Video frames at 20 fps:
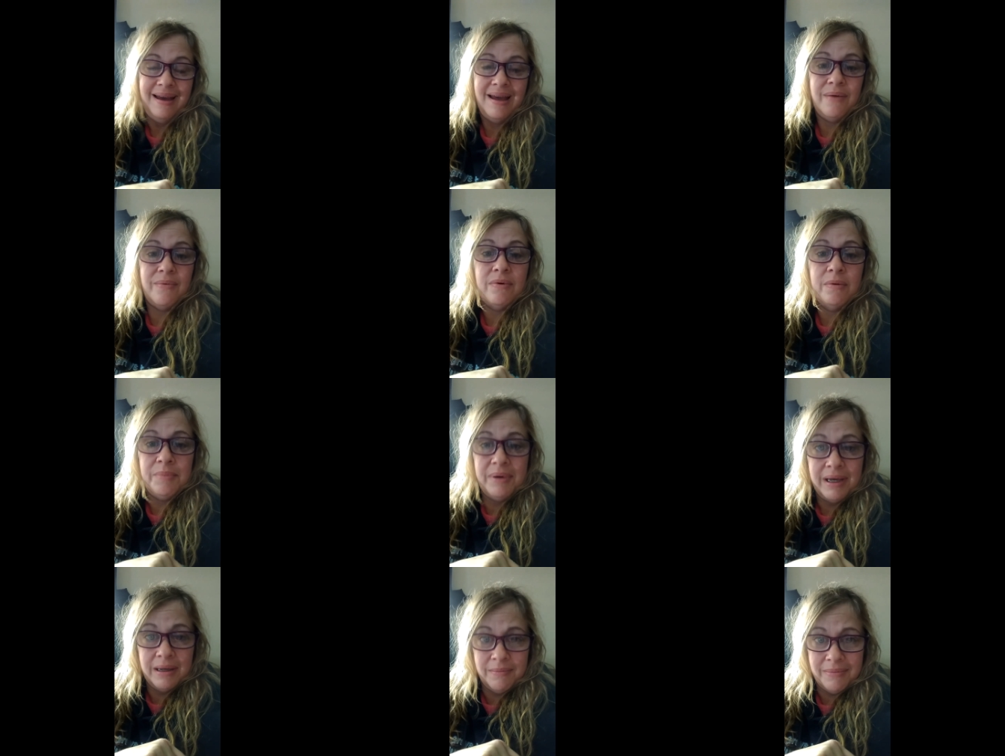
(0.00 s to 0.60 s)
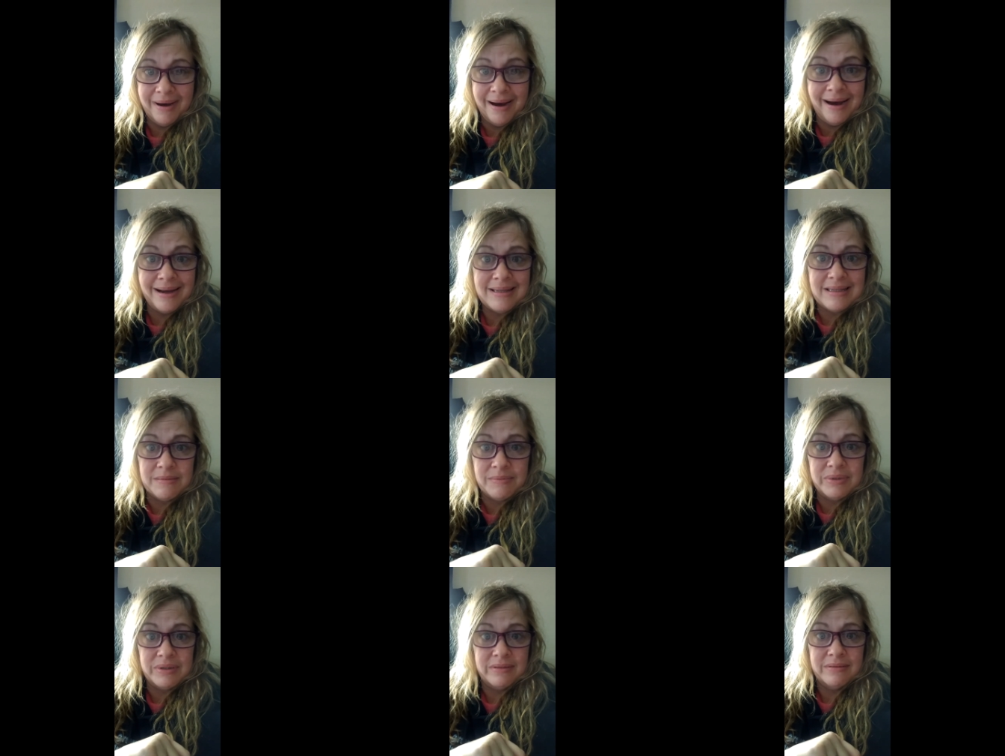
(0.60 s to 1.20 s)
It will be
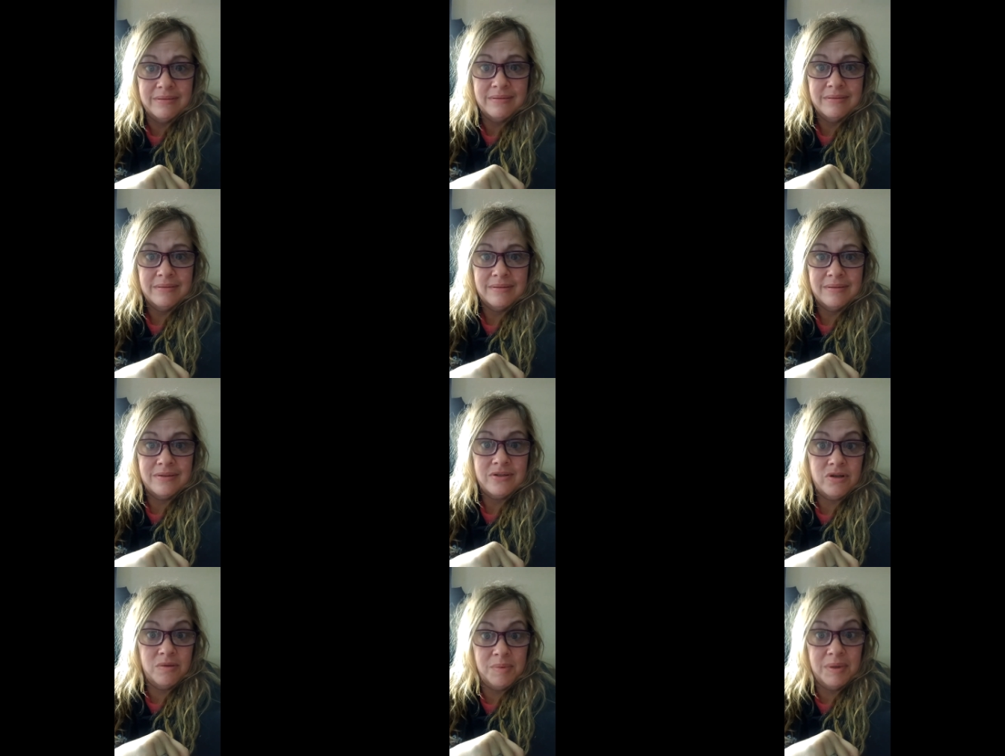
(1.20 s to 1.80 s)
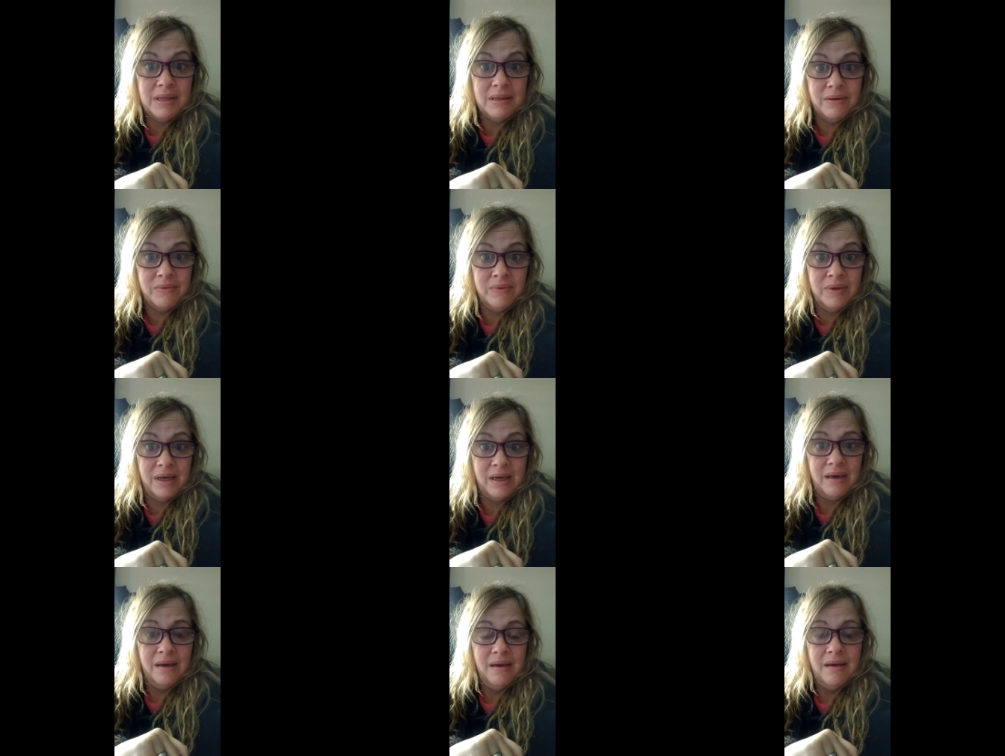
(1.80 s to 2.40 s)
impossible to be
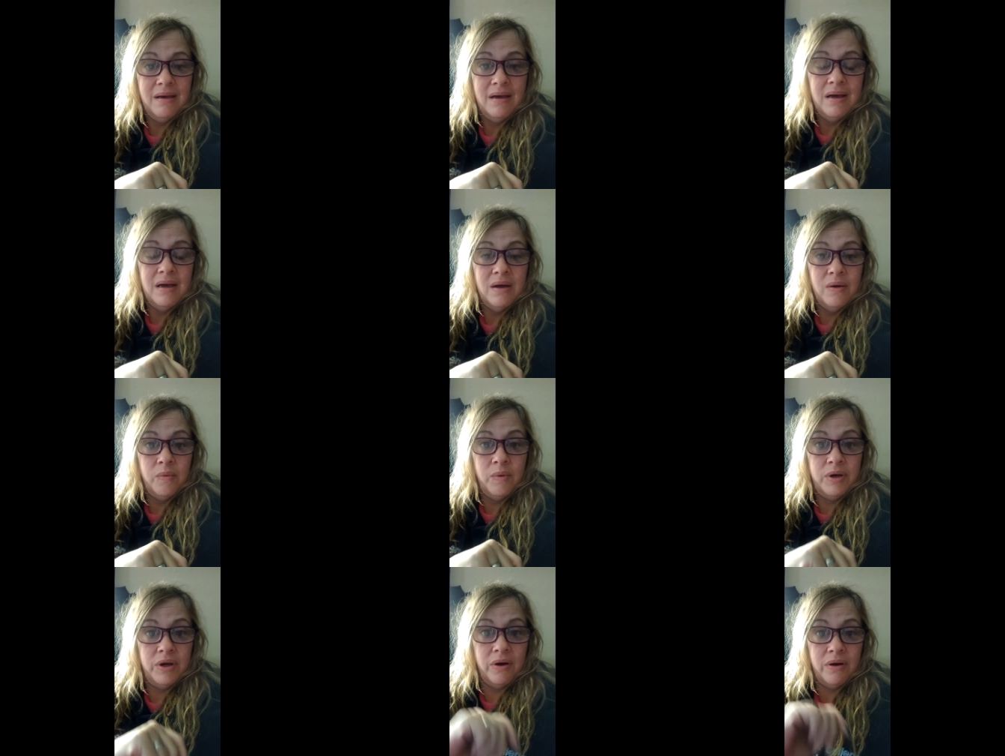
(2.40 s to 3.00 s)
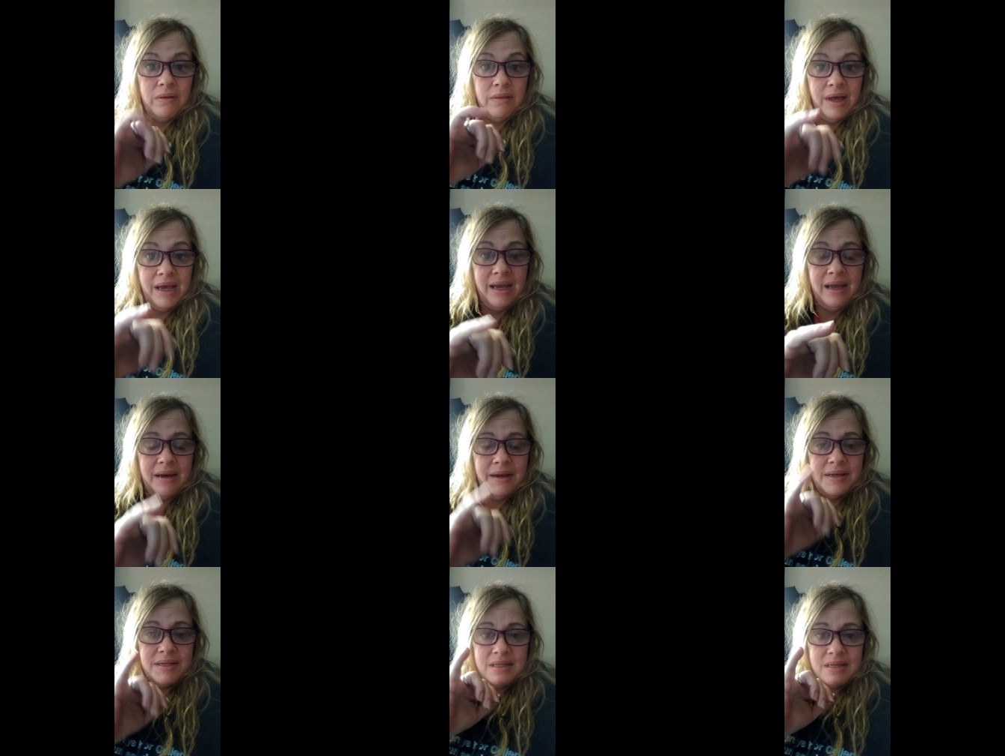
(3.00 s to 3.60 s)
lonely when your
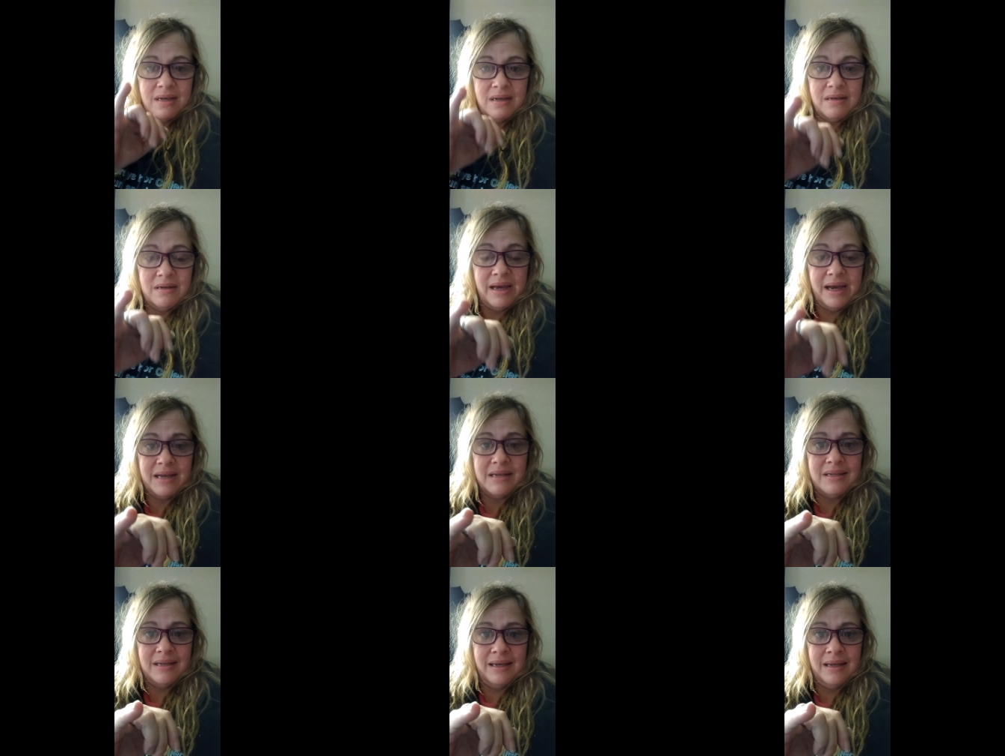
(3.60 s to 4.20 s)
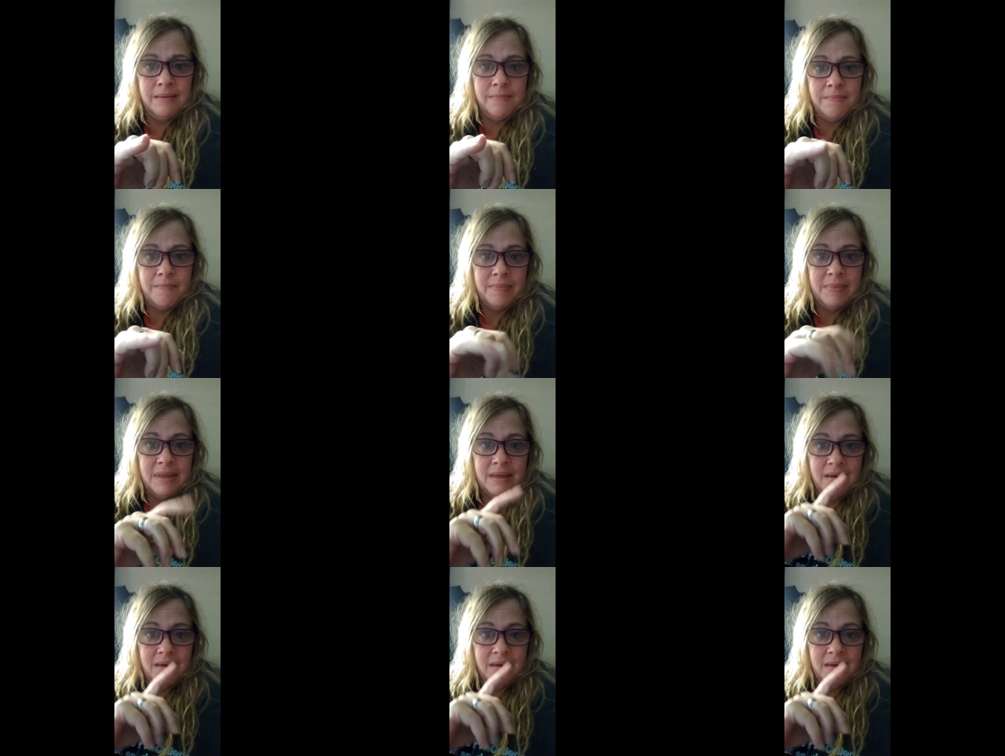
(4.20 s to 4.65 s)
light is connected